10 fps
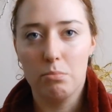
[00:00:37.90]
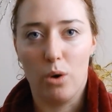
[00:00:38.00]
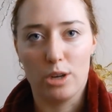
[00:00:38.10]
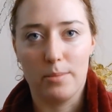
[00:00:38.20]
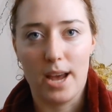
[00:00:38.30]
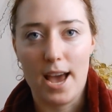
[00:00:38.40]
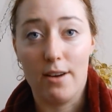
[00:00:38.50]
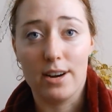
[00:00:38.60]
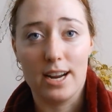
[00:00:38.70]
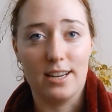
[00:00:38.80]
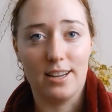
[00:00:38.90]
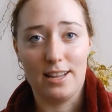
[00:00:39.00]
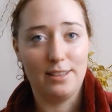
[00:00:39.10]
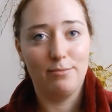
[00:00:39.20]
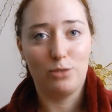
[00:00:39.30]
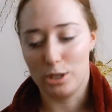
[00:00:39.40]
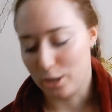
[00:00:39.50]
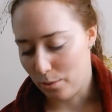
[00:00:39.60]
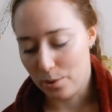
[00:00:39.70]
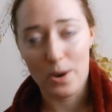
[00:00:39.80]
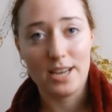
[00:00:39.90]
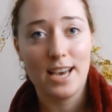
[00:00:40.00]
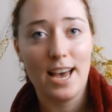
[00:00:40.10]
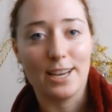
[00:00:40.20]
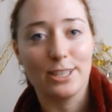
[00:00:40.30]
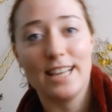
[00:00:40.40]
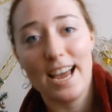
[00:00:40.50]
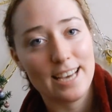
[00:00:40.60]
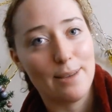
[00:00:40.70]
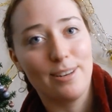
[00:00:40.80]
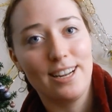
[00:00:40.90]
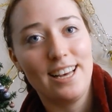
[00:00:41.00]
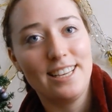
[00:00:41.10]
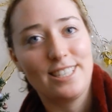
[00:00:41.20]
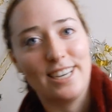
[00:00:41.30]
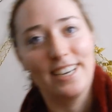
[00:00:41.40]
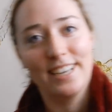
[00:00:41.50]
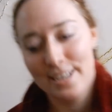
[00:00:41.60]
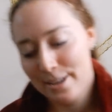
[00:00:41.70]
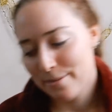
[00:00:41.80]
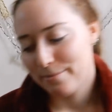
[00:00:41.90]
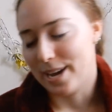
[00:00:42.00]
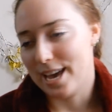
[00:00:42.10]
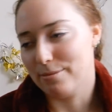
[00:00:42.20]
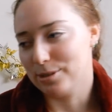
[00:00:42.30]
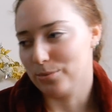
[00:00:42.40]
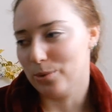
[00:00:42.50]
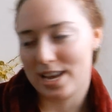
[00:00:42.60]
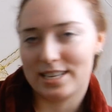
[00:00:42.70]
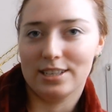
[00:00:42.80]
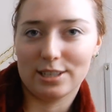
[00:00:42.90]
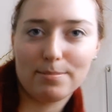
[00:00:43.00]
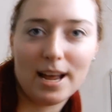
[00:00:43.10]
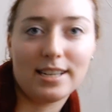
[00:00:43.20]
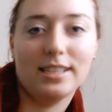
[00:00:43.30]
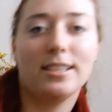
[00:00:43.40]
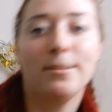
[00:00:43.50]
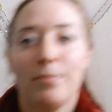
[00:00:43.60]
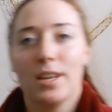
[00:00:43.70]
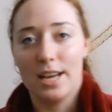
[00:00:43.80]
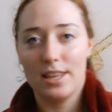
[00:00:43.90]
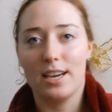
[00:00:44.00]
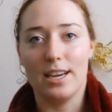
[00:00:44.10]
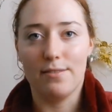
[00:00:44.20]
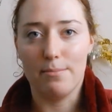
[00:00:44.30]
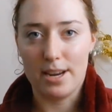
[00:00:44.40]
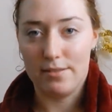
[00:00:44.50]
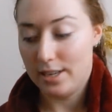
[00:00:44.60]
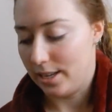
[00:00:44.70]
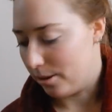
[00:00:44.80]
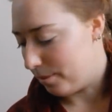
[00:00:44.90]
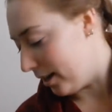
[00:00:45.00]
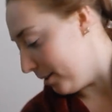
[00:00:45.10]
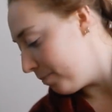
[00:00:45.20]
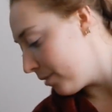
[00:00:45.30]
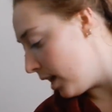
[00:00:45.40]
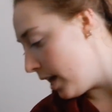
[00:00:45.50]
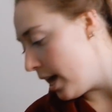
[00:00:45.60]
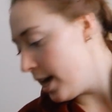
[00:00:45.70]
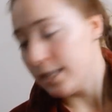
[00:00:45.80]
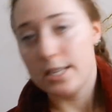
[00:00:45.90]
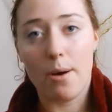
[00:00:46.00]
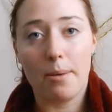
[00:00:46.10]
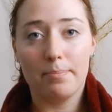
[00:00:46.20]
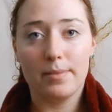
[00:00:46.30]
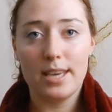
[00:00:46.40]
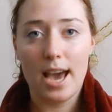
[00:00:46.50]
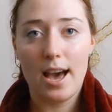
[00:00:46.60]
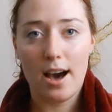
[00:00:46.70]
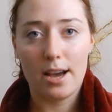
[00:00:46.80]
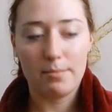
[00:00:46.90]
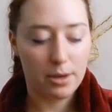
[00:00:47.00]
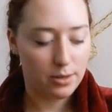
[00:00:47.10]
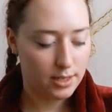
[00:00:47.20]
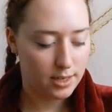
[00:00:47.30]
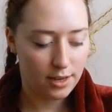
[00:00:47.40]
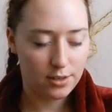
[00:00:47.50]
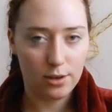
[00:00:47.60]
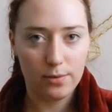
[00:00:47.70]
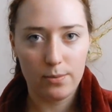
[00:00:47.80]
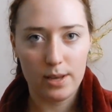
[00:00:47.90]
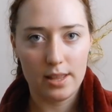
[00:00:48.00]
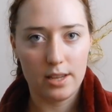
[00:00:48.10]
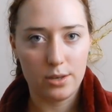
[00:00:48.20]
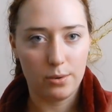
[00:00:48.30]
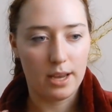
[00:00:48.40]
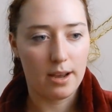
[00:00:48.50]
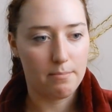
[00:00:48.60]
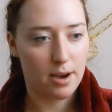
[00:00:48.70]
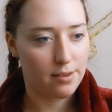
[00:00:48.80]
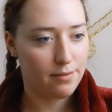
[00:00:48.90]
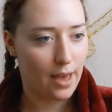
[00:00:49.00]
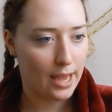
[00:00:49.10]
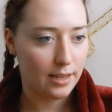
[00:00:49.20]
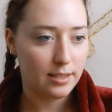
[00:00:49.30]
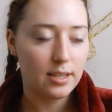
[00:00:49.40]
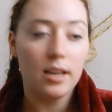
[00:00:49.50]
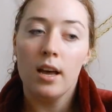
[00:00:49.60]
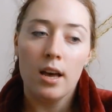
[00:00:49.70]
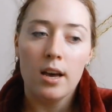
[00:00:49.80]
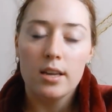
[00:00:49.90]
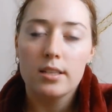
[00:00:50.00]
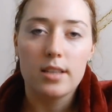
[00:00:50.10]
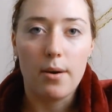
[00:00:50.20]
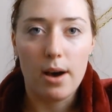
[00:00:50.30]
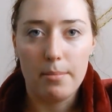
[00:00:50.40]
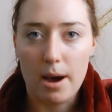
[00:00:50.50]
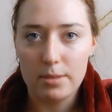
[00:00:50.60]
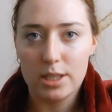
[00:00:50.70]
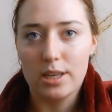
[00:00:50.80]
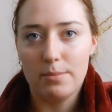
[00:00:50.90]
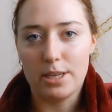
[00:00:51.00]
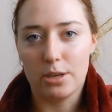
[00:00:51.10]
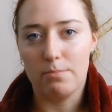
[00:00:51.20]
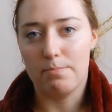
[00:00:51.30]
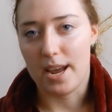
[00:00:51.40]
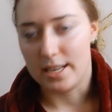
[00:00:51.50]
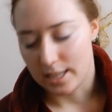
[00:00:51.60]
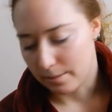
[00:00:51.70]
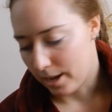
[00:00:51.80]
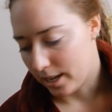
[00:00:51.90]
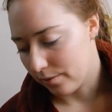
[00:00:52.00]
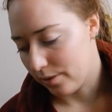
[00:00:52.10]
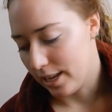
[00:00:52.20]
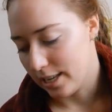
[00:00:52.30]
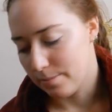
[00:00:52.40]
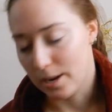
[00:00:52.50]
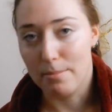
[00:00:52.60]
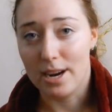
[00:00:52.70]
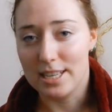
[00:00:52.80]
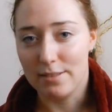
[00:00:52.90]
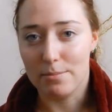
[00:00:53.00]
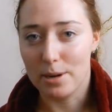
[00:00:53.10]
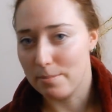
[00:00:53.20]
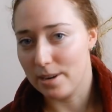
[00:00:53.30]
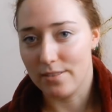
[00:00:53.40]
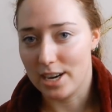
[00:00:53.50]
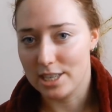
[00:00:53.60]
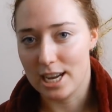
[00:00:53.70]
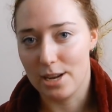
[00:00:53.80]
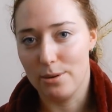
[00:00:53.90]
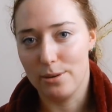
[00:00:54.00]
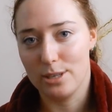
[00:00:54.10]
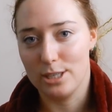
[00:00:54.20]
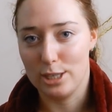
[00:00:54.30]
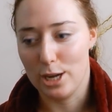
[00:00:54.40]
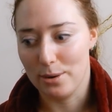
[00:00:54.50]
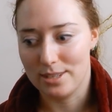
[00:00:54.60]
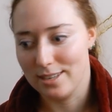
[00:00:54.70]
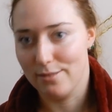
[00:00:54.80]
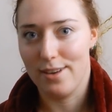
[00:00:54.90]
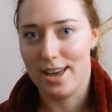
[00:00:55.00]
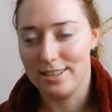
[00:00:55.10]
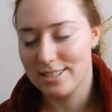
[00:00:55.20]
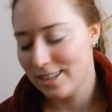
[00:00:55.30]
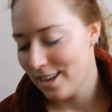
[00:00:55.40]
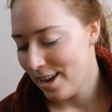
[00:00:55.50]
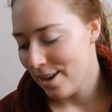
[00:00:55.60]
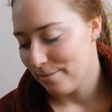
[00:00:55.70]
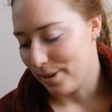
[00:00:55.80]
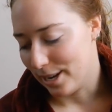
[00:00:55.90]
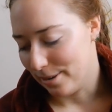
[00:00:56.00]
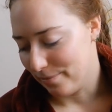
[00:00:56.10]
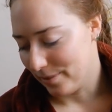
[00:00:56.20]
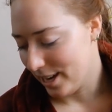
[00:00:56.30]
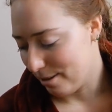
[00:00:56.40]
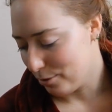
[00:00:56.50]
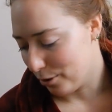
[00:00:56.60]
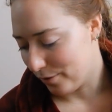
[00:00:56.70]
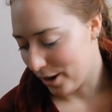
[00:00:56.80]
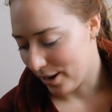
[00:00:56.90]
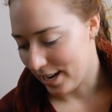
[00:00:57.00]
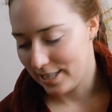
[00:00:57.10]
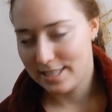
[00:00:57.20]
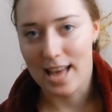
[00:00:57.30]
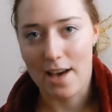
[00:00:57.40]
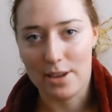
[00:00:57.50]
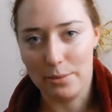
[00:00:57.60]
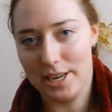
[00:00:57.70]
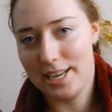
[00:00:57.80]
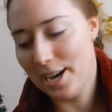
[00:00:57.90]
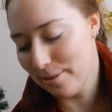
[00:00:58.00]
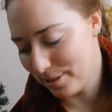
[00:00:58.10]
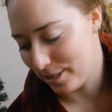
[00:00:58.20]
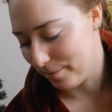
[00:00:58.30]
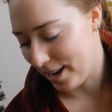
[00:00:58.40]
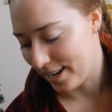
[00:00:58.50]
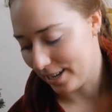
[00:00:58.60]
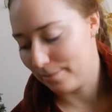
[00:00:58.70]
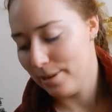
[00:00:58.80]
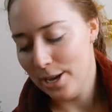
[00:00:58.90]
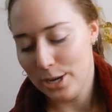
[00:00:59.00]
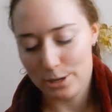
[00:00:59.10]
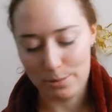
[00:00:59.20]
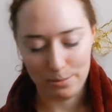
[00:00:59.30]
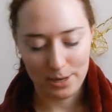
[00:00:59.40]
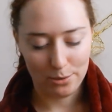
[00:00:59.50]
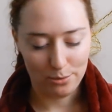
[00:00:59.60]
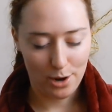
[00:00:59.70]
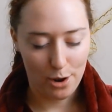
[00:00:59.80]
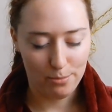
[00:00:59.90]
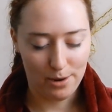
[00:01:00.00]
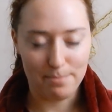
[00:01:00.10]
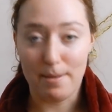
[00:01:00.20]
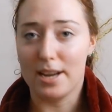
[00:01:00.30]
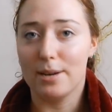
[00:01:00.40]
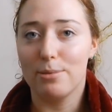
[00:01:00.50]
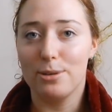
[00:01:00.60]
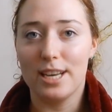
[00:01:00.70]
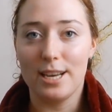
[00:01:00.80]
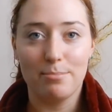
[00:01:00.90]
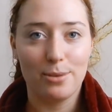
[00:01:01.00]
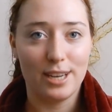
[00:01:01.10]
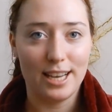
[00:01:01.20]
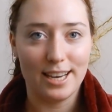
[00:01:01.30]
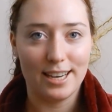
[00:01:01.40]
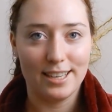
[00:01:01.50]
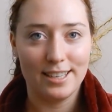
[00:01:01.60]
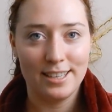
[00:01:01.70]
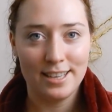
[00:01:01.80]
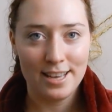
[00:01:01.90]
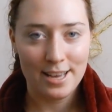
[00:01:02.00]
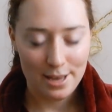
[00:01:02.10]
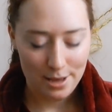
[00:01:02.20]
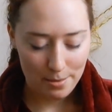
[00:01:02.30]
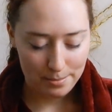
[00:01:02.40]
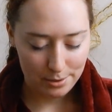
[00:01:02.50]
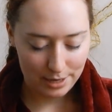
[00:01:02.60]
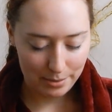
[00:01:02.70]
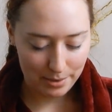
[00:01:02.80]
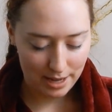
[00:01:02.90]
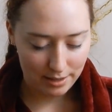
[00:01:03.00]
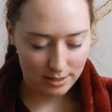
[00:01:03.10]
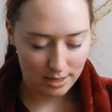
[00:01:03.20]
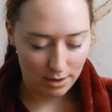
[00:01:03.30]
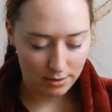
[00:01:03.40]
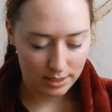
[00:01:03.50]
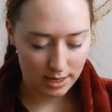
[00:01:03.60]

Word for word: wash my hair again and just go with wet hair, because that happened last year. My hair was wet and just plaited. I think I even made a video about it. So yeah, I'm going to start off with doing my face. So I'm just going to be doing basic makeup for this, but I might even put a bit of eyeshadow on because, you know, it's an event. But I'm not very savvy when it comes to makeup. You probably all know my makeup routine pretty well. So to